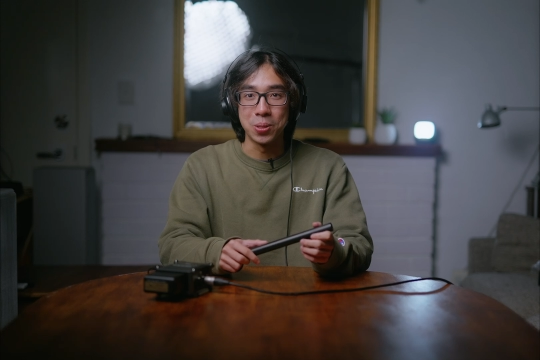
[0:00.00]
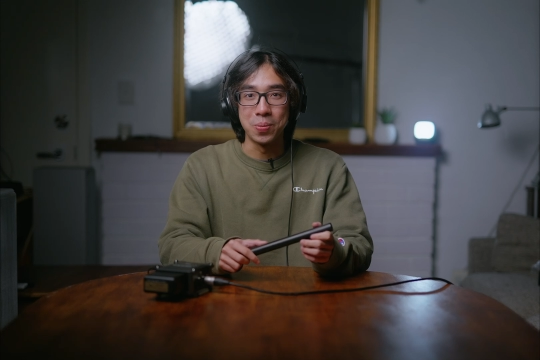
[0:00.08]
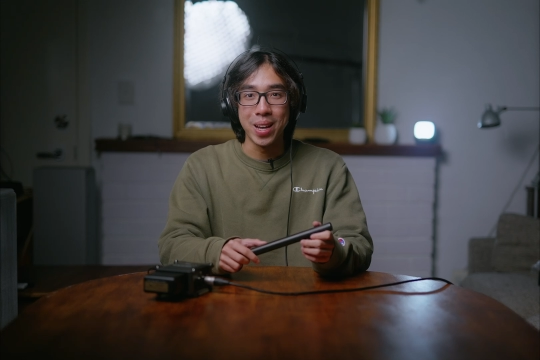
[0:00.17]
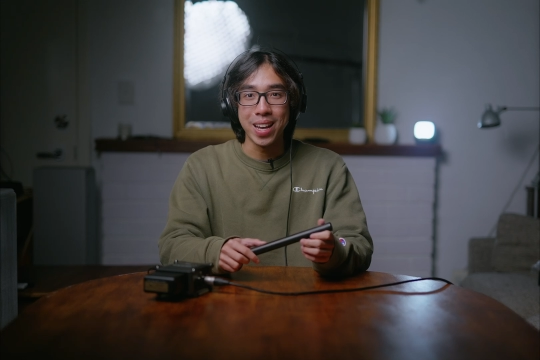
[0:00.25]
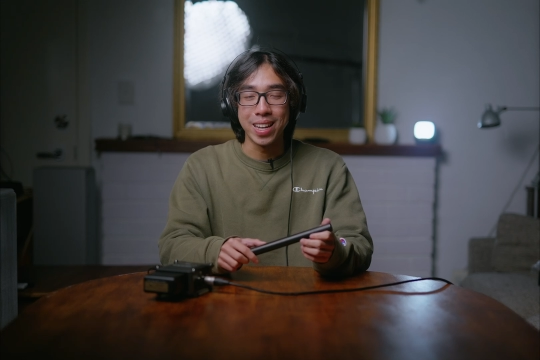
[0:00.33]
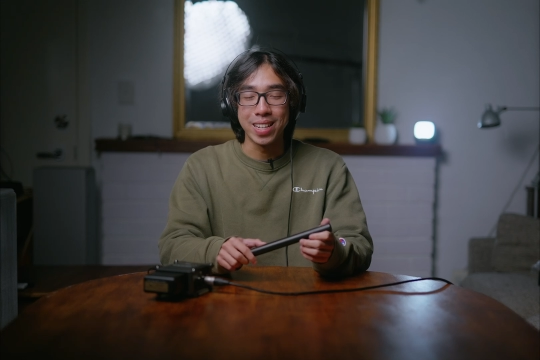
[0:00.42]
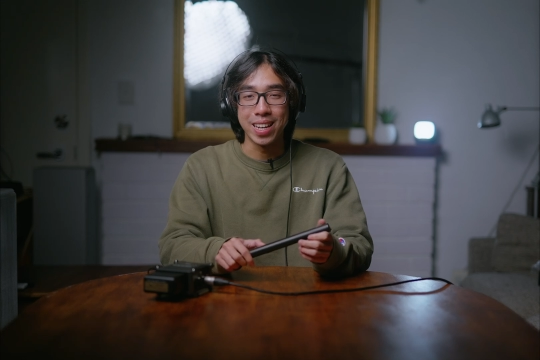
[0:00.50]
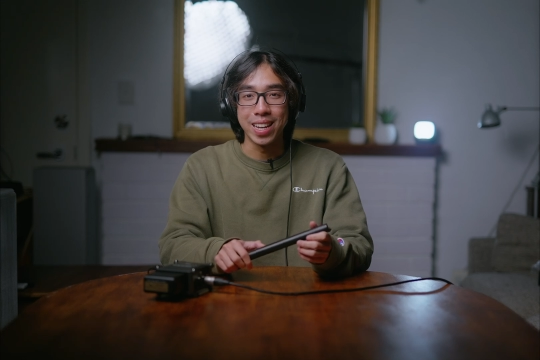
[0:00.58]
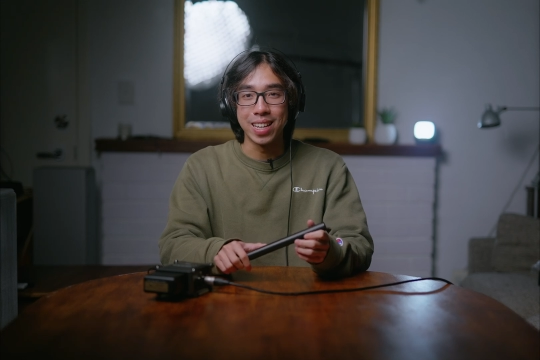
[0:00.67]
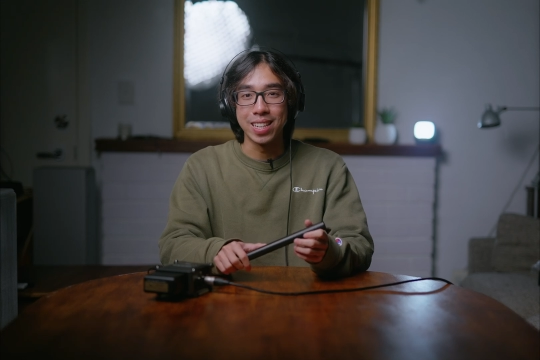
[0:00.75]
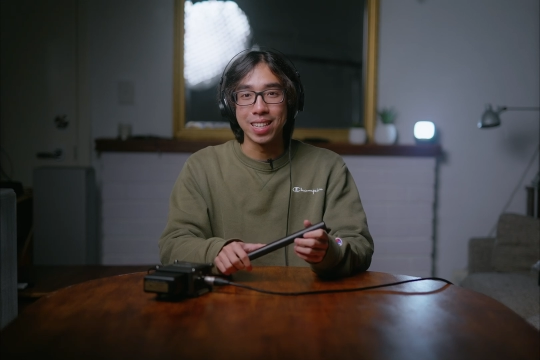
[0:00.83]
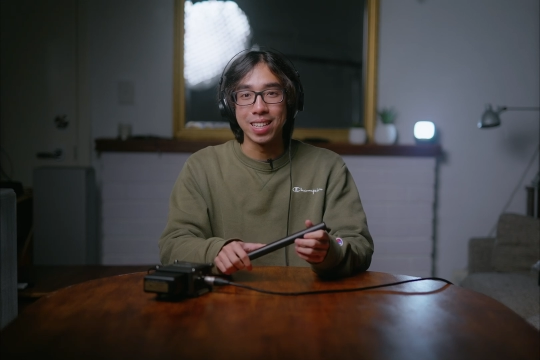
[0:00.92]
too bad,
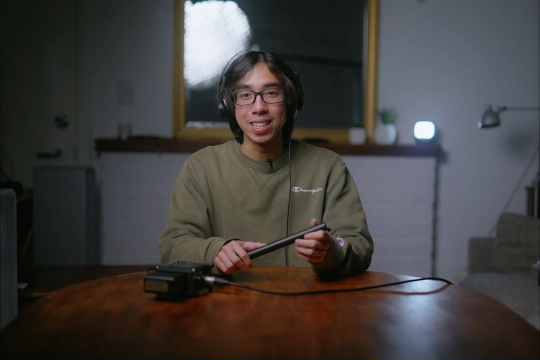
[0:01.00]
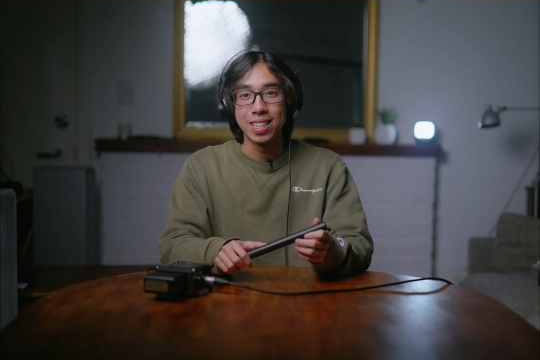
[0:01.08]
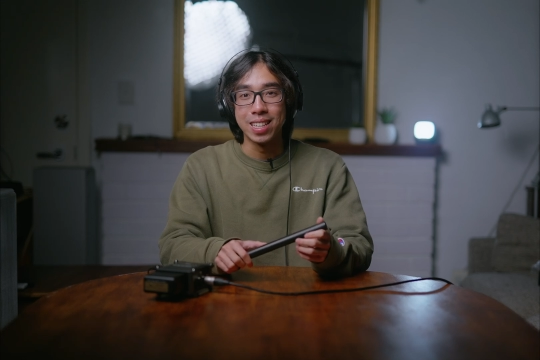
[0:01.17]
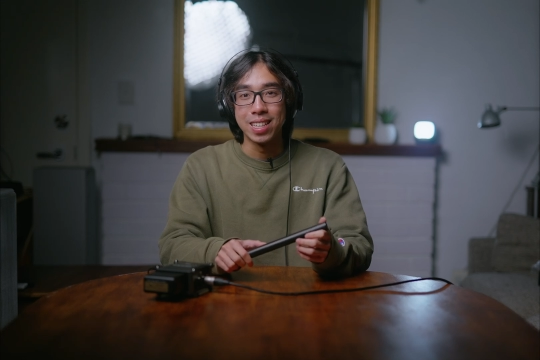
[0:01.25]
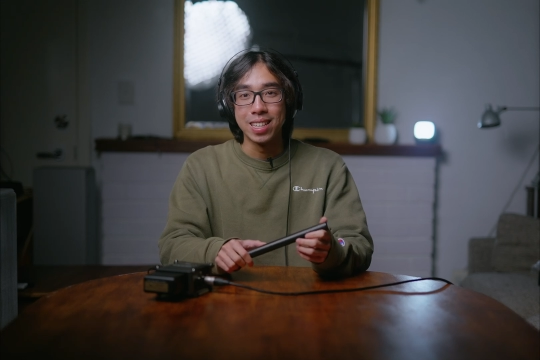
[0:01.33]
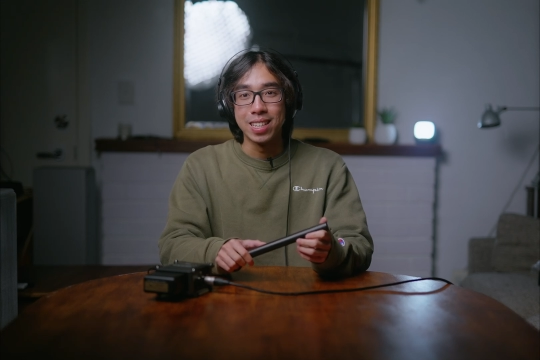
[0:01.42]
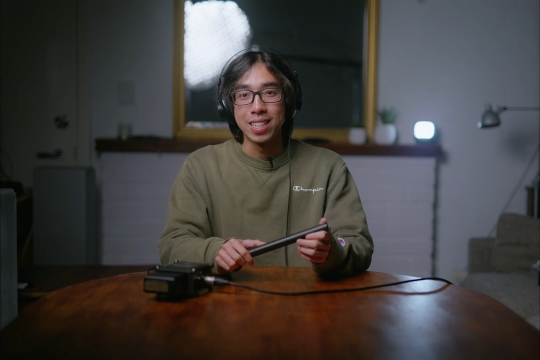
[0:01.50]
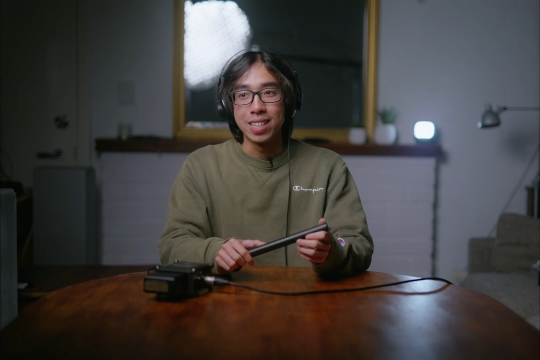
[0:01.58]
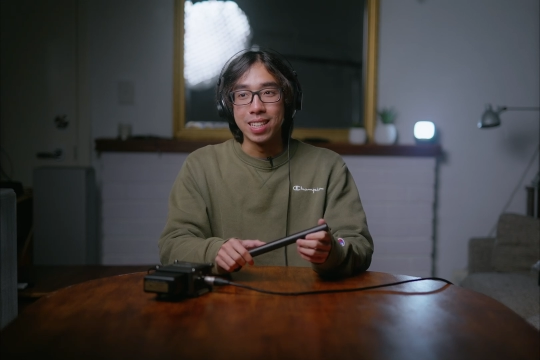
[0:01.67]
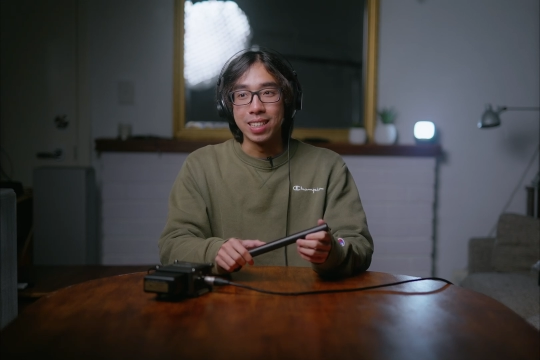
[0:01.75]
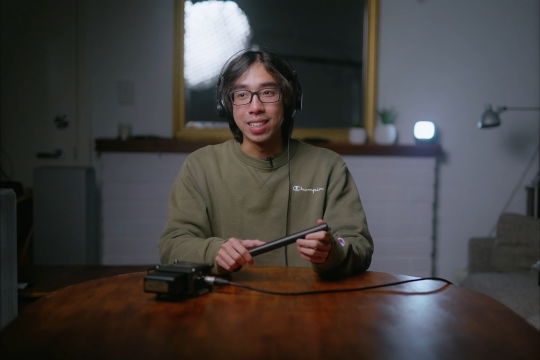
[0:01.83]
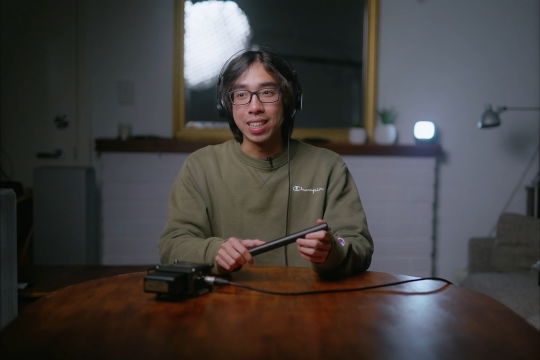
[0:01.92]
and
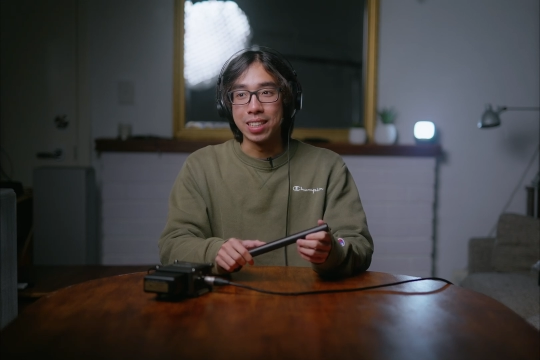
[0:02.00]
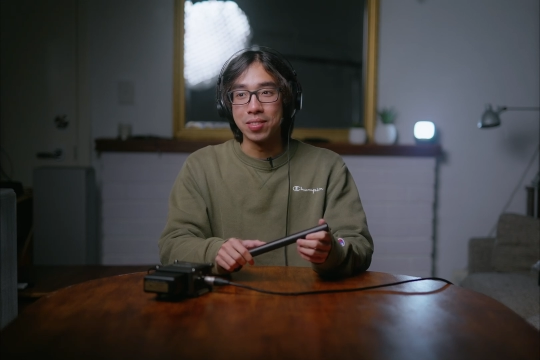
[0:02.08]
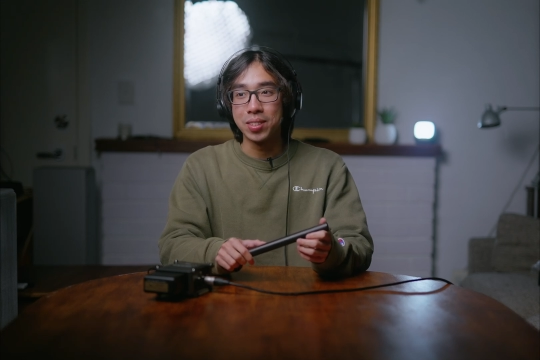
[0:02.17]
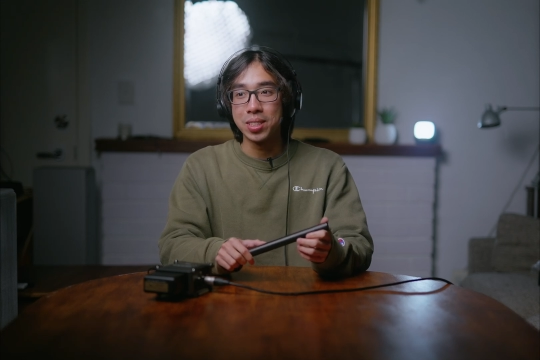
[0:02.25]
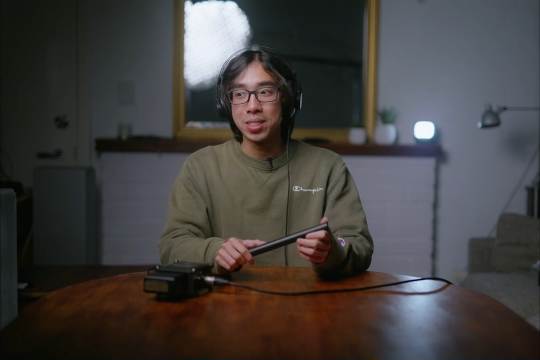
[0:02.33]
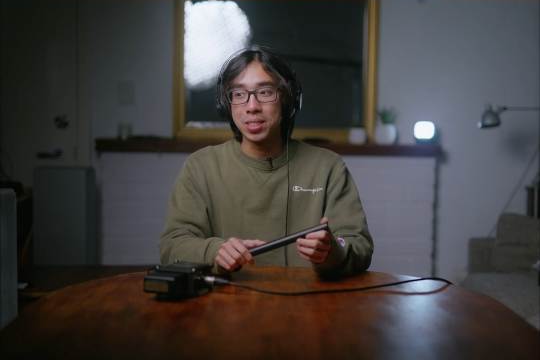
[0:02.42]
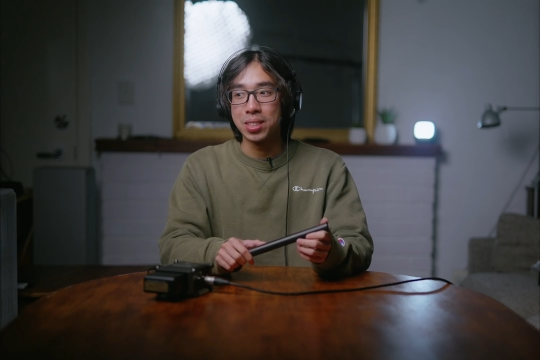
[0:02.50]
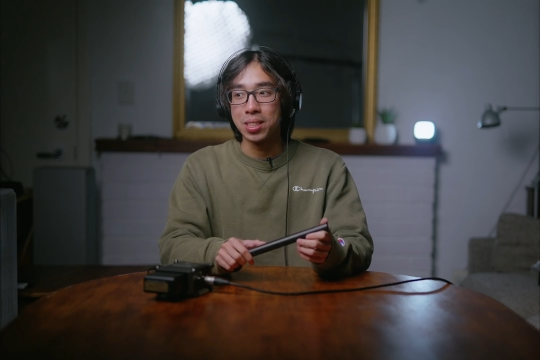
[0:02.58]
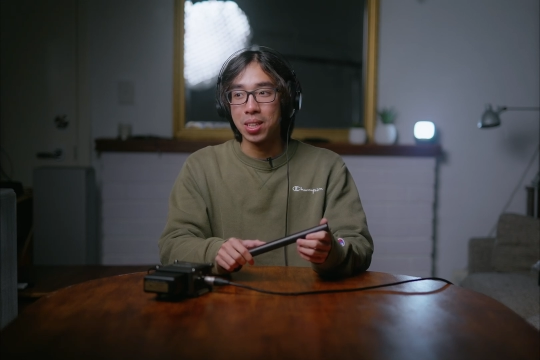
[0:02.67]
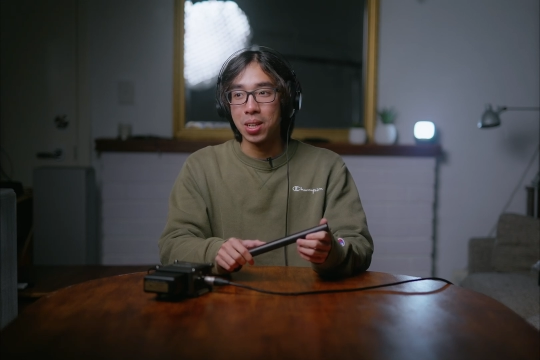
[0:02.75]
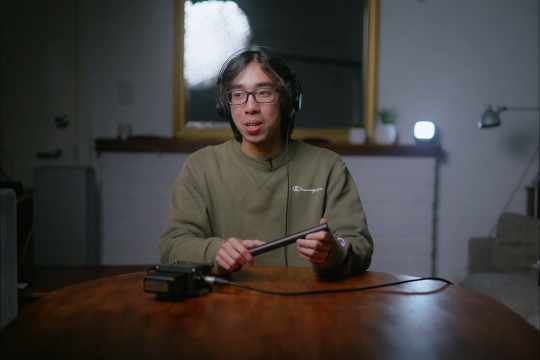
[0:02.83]
yeah, if it's